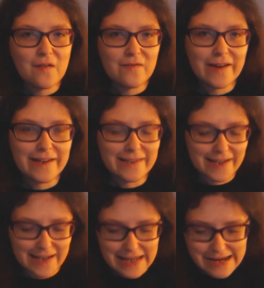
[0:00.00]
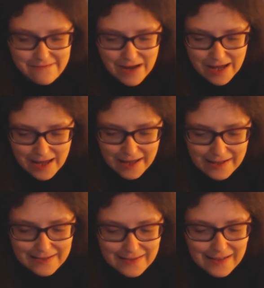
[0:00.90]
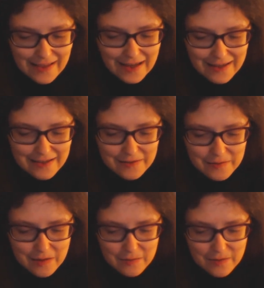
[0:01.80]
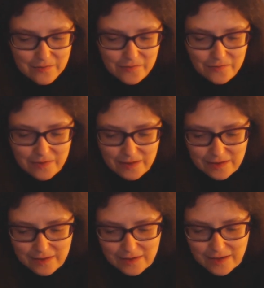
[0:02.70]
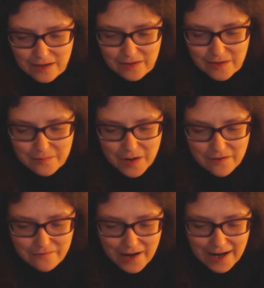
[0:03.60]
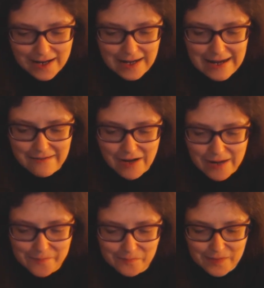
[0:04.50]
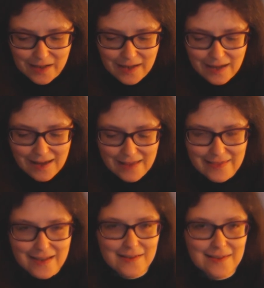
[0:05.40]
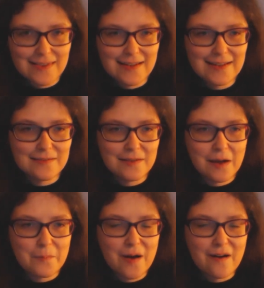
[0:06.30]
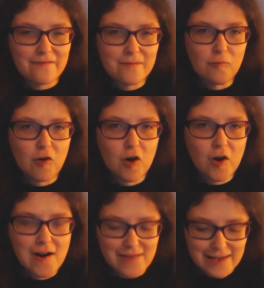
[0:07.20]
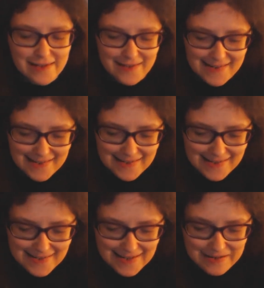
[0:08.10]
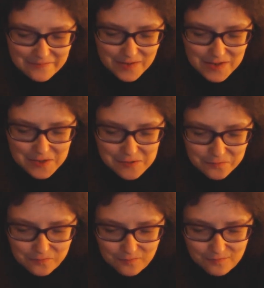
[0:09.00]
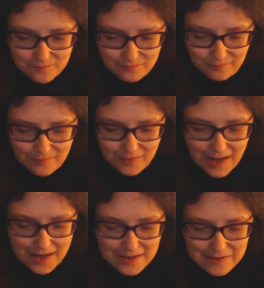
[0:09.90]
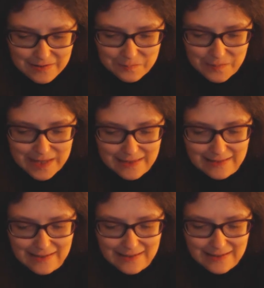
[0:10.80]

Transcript: Moffat era. And they're like the Moffat era, they apart from Rory, they didn't seem to like be